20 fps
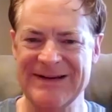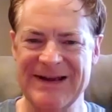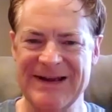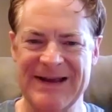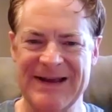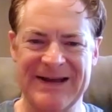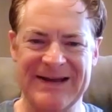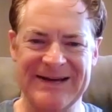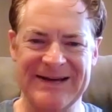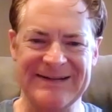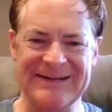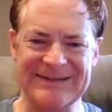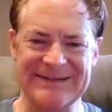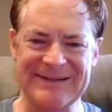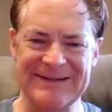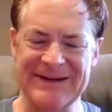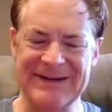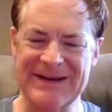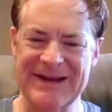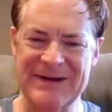And
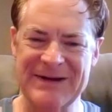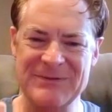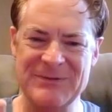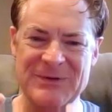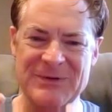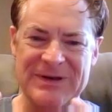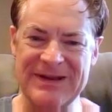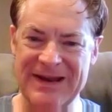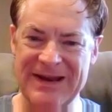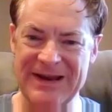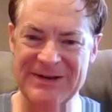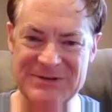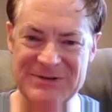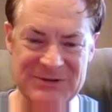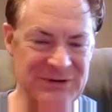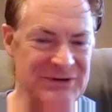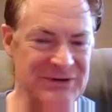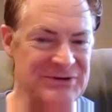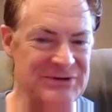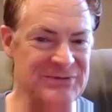and when they
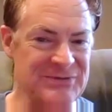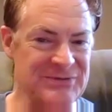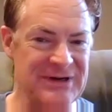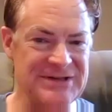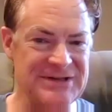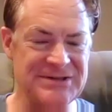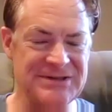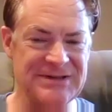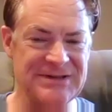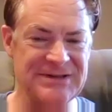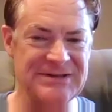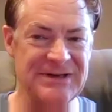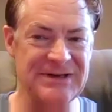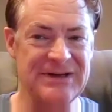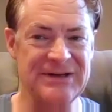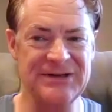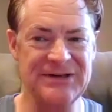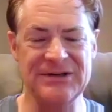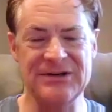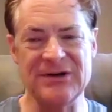answer those questions,
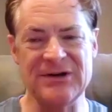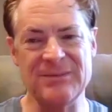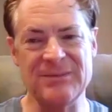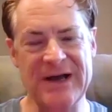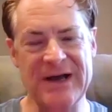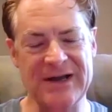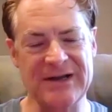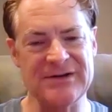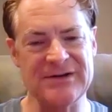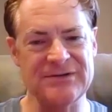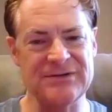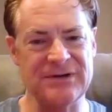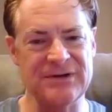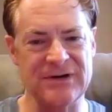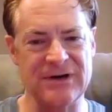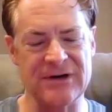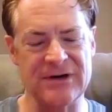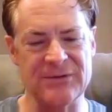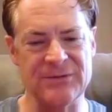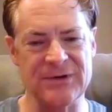you go back and do the
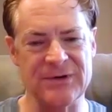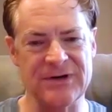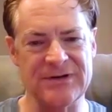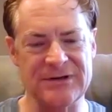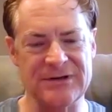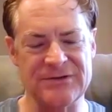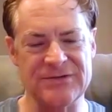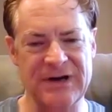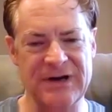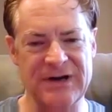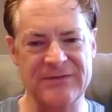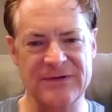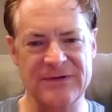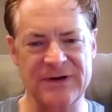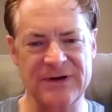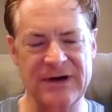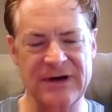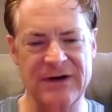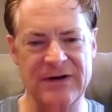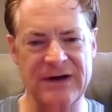hard work to try to
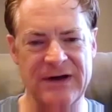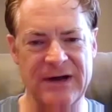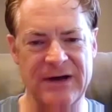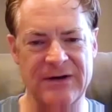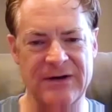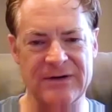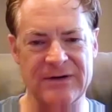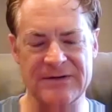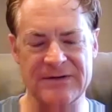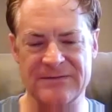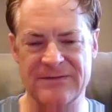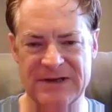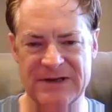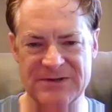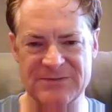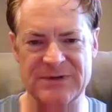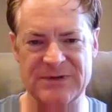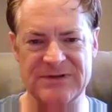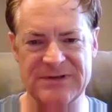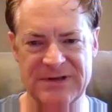figure out how an
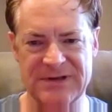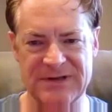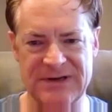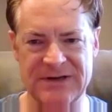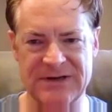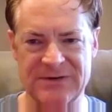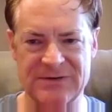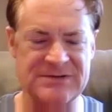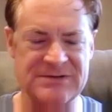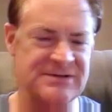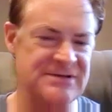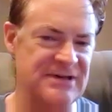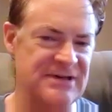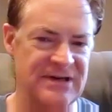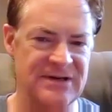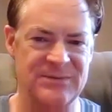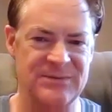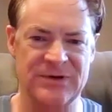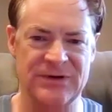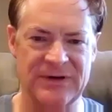investment in a new
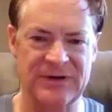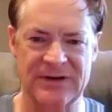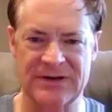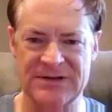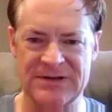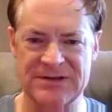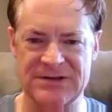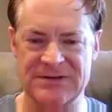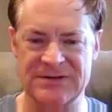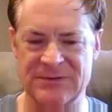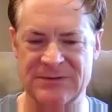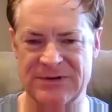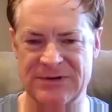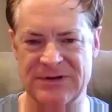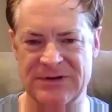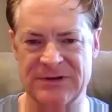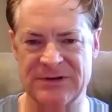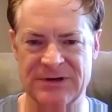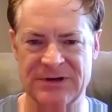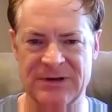sustainability initiative
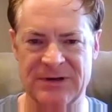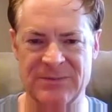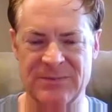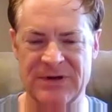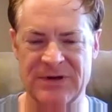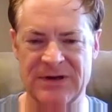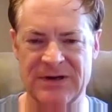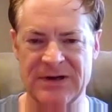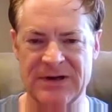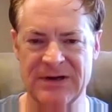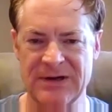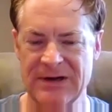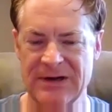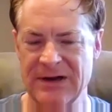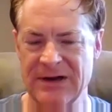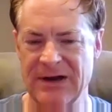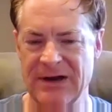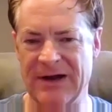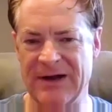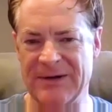within your company,
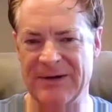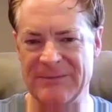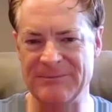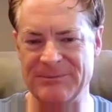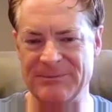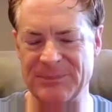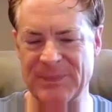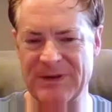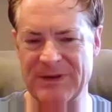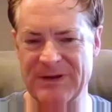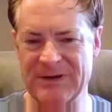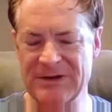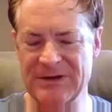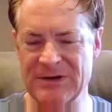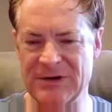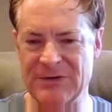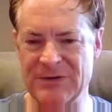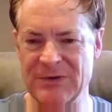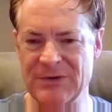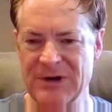um, you
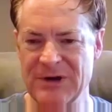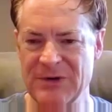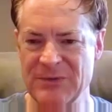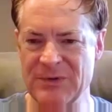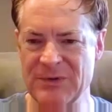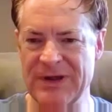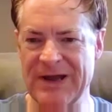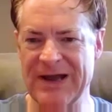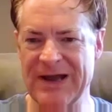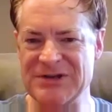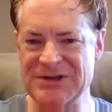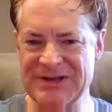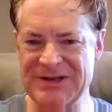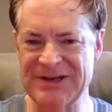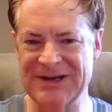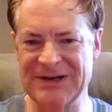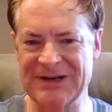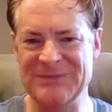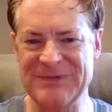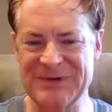know, would actually
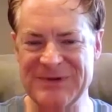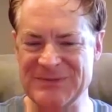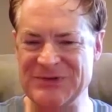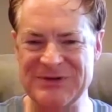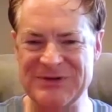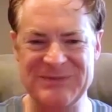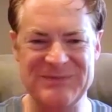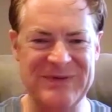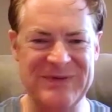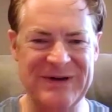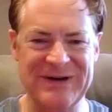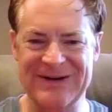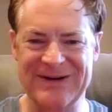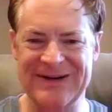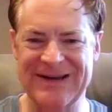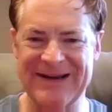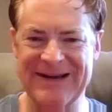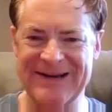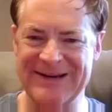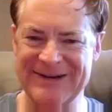help them sleep better at
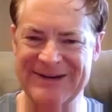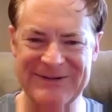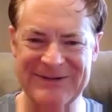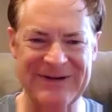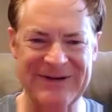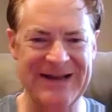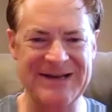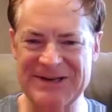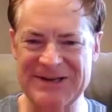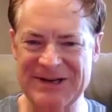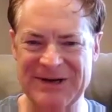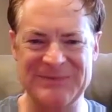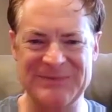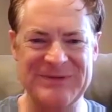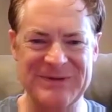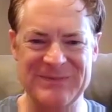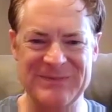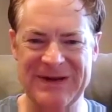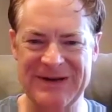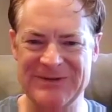night and it would actually help
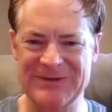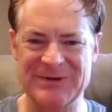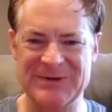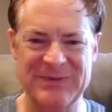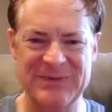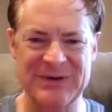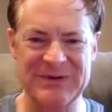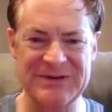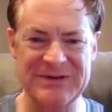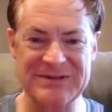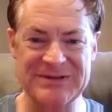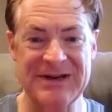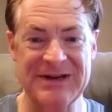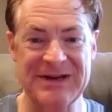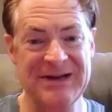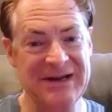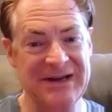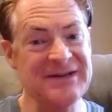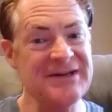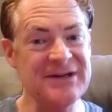them make their bonus.
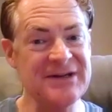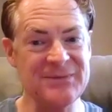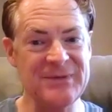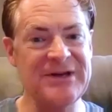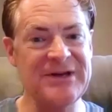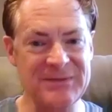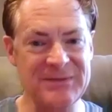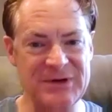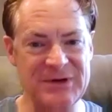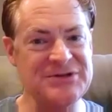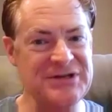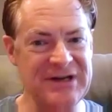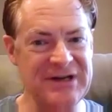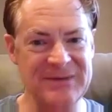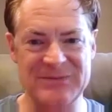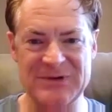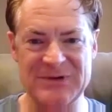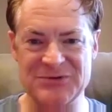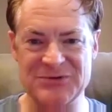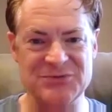And then they'll become your
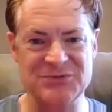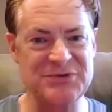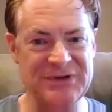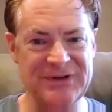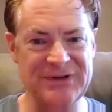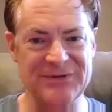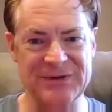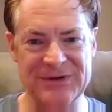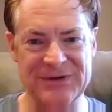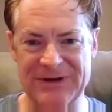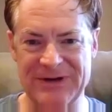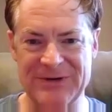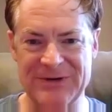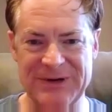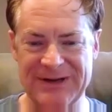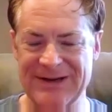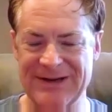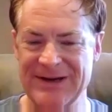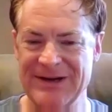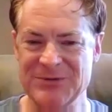champions really, really
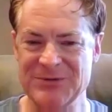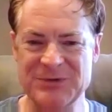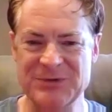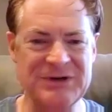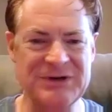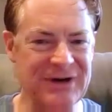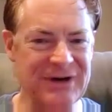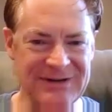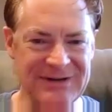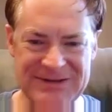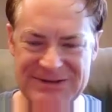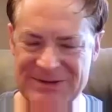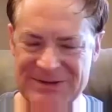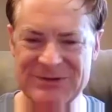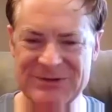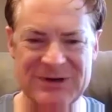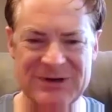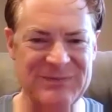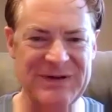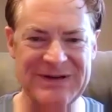quick, regardless of
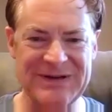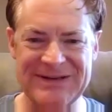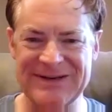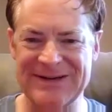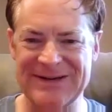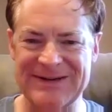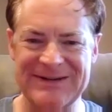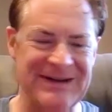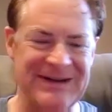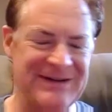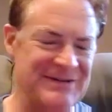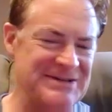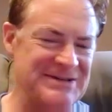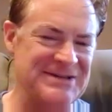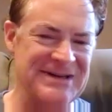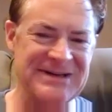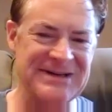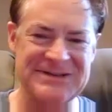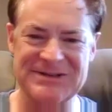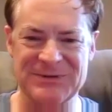their opinion on climate
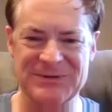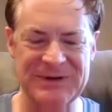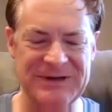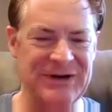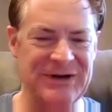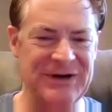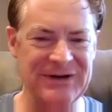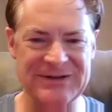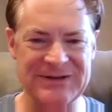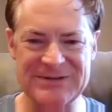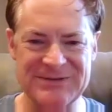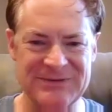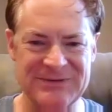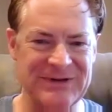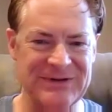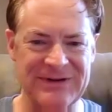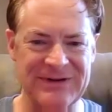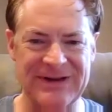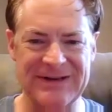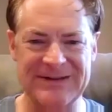change, you know, regardless of
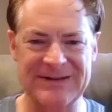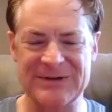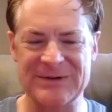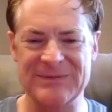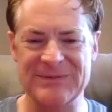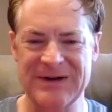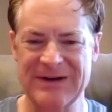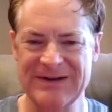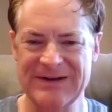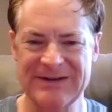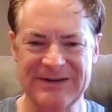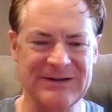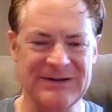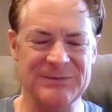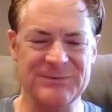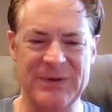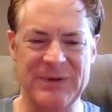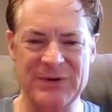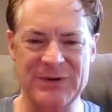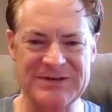whether or not their
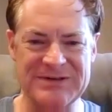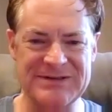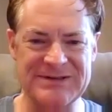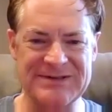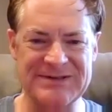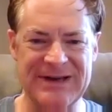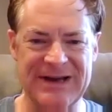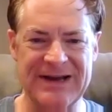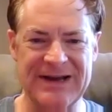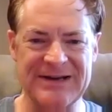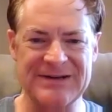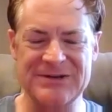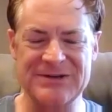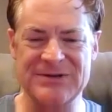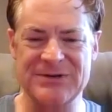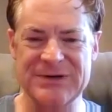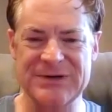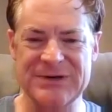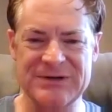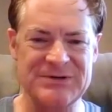their bonus is tied to
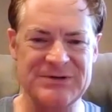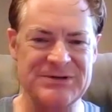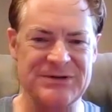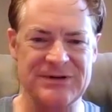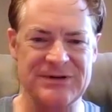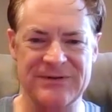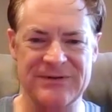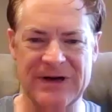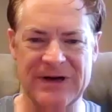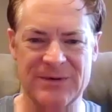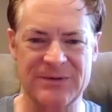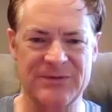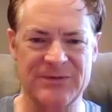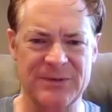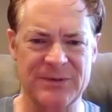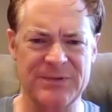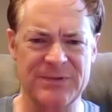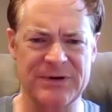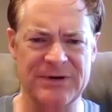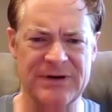you reducing your environmental
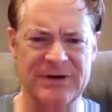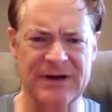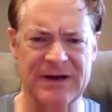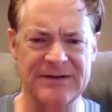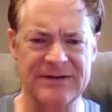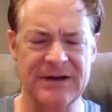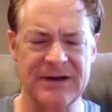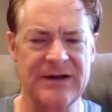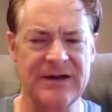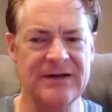footprint or not.